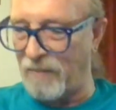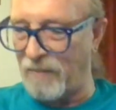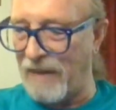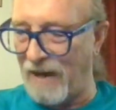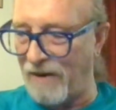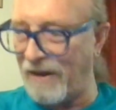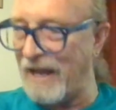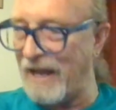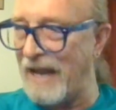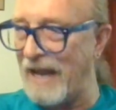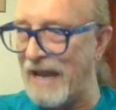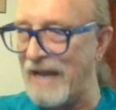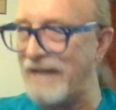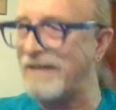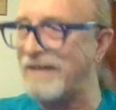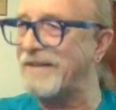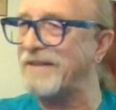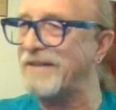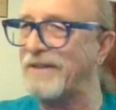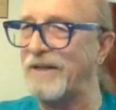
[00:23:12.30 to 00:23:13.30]
about 8
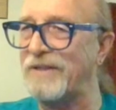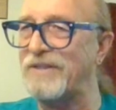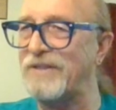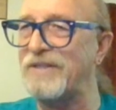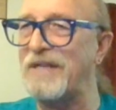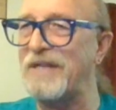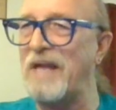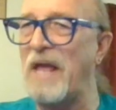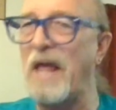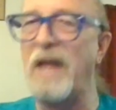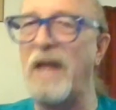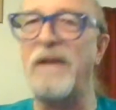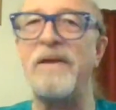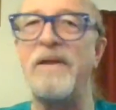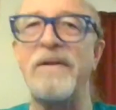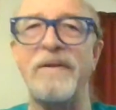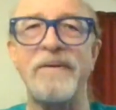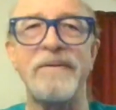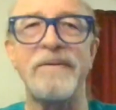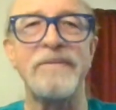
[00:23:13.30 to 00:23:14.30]
to
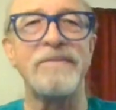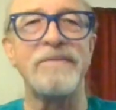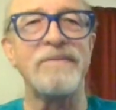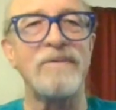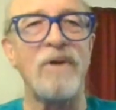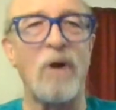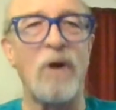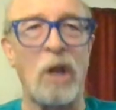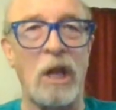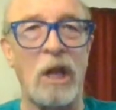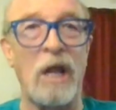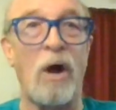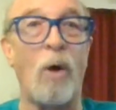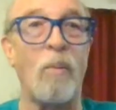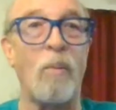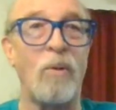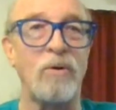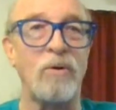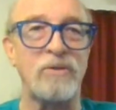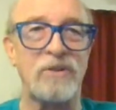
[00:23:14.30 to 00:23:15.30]
10,
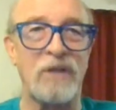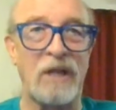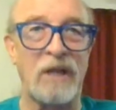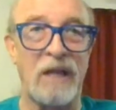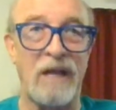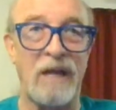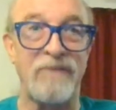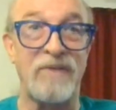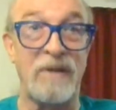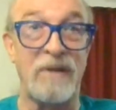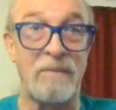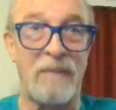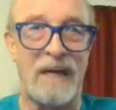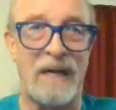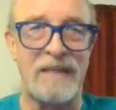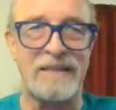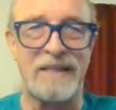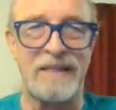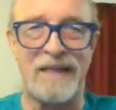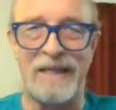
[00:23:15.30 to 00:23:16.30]
almost 11
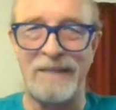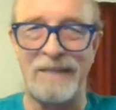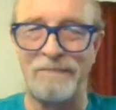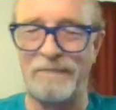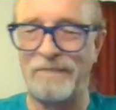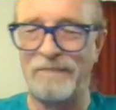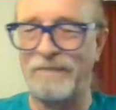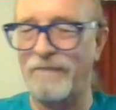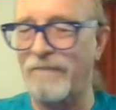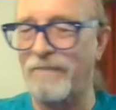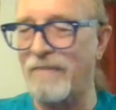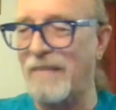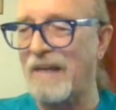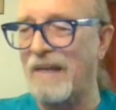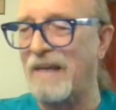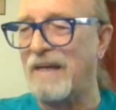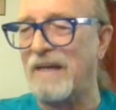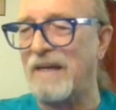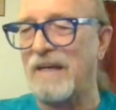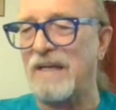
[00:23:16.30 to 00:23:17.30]
my time.
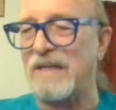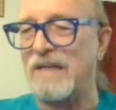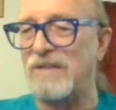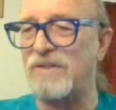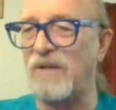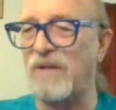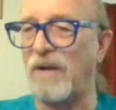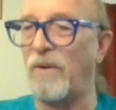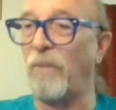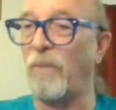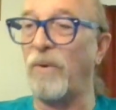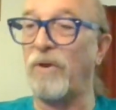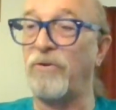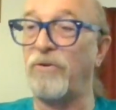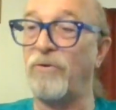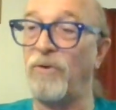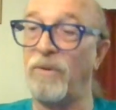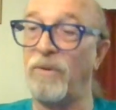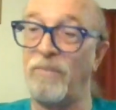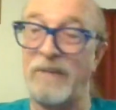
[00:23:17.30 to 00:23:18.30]
So I don't want to
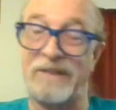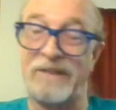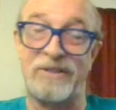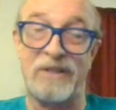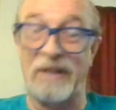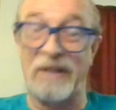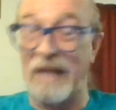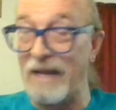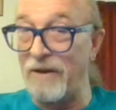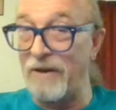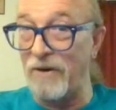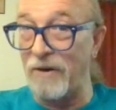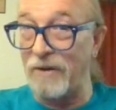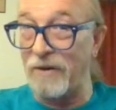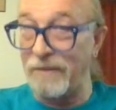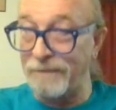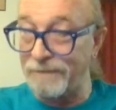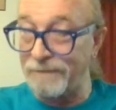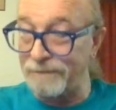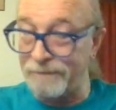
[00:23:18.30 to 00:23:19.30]
do it much
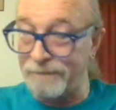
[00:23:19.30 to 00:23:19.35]
later.